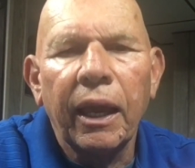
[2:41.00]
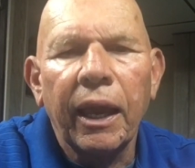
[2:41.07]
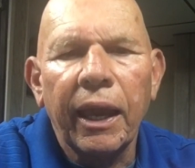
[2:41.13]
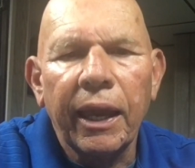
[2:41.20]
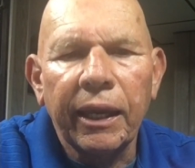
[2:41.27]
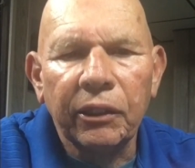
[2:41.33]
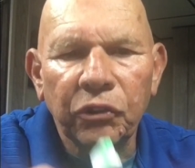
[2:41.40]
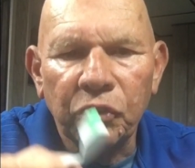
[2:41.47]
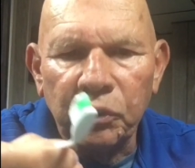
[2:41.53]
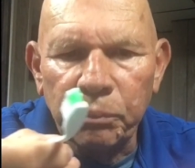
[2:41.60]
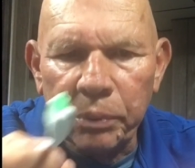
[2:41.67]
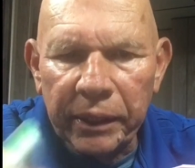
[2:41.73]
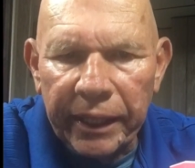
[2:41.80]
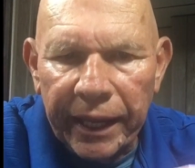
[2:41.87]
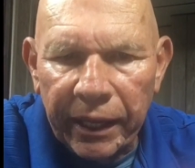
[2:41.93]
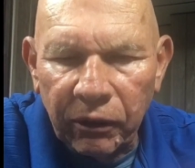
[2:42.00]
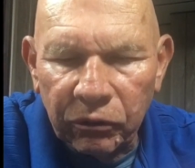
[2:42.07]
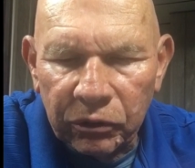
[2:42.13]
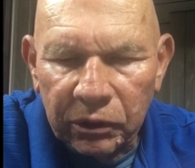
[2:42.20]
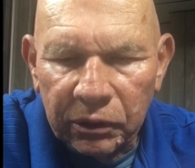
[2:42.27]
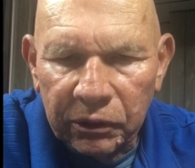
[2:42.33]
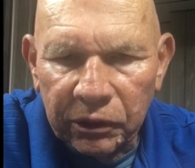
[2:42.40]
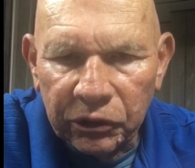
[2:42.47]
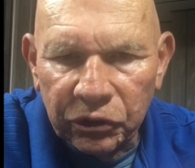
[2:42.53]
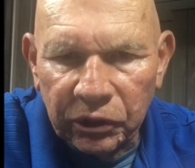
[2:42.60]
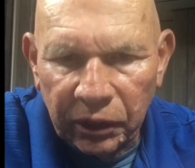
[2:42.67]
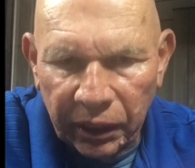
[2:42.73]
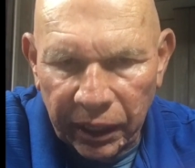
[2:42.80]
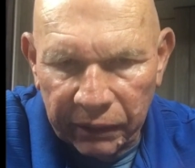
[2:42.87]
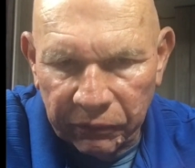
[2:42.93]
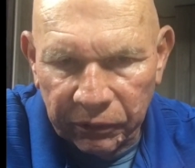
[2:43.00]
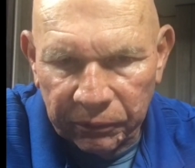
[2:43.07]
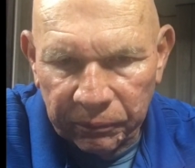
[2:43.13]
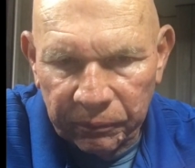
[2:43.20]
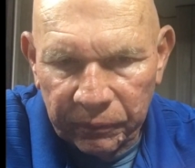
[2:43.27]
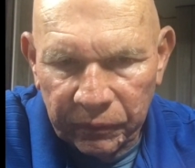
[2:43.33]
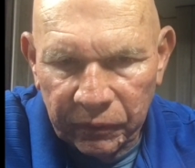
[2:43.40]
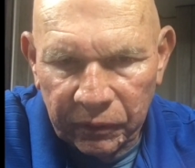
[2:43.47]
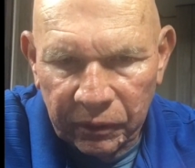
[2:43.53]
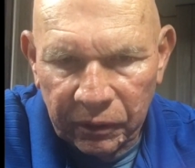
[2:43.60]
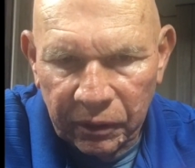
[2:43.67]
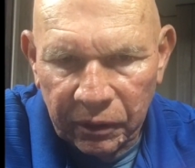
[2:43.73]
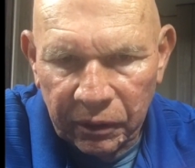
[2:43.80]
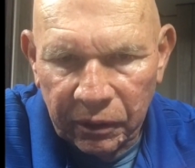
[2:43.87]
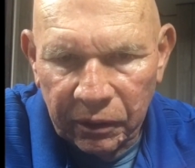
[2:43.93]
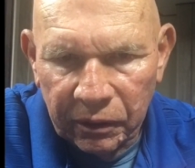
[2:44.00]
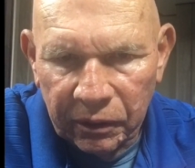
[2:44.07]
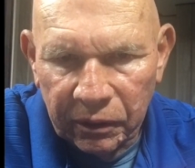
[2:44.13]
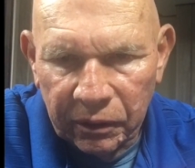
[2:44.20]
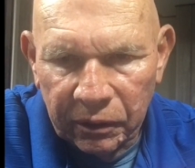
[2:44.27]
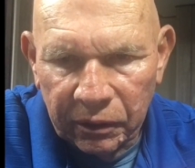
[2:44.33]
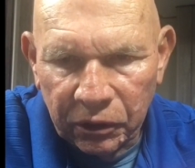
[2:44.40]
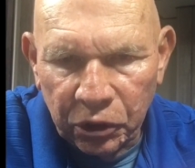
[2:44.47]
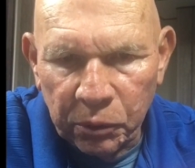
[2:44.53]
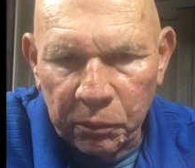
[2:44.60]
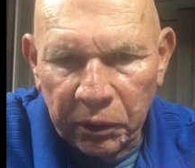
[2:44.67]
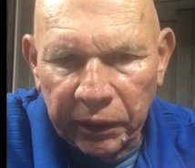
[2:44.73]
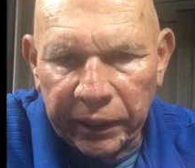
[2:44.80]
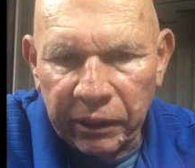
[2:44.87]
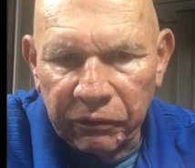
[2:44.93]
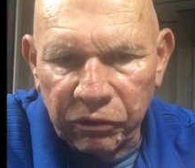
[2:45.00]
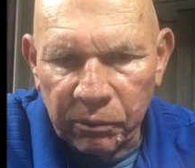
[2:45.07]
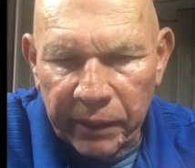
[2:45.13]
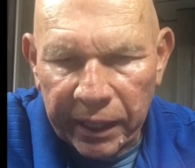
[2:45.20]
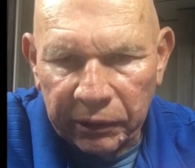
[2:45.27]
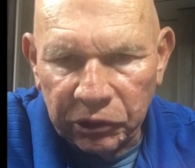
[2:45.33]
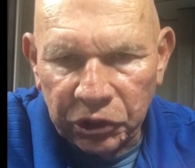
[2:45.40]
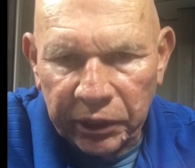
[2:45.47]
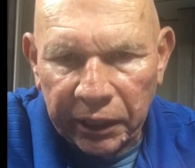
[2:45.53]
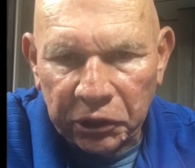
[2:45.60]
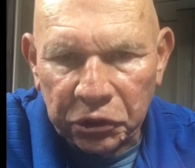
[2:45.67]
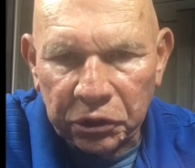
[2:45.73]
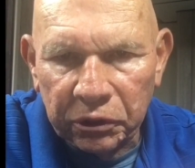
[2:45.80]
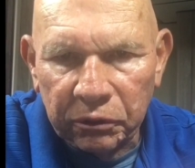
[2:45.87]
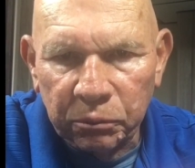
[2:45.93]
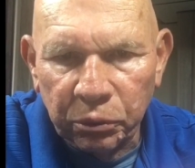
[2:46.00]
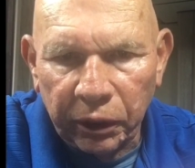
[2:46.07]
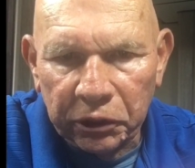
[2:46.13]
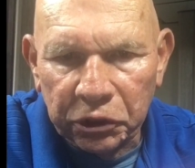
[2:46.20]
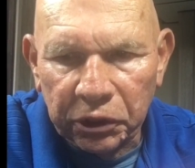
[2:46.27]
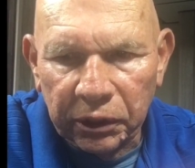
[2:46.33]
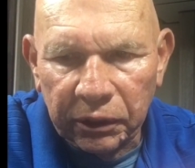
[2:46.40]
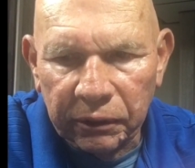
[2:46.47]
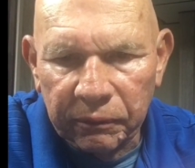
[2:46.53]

and spit out the saliva accumulated from that sectional brushing.